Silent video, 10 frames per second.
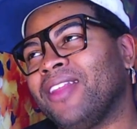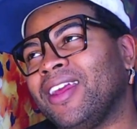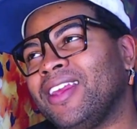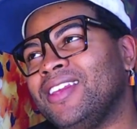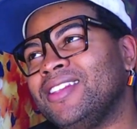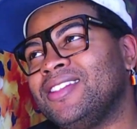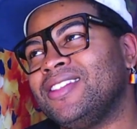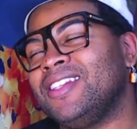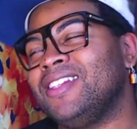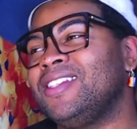Like he
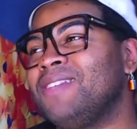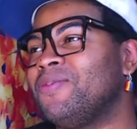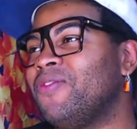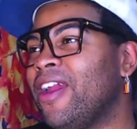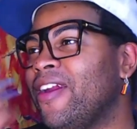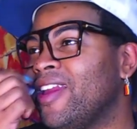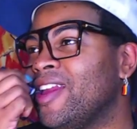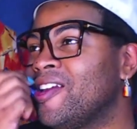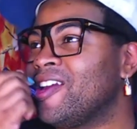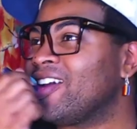seems very
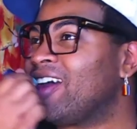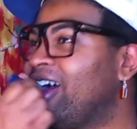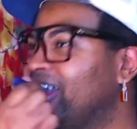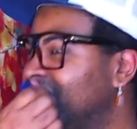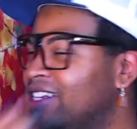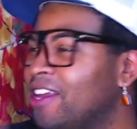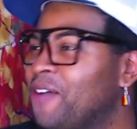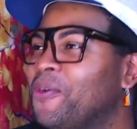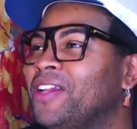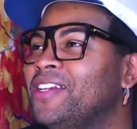cognizant of
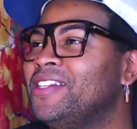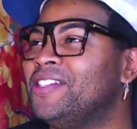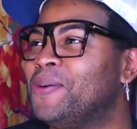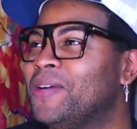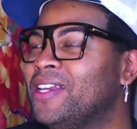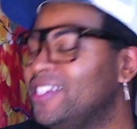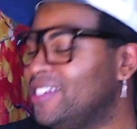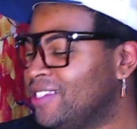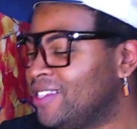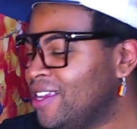what he's doing. He
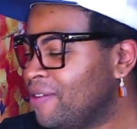just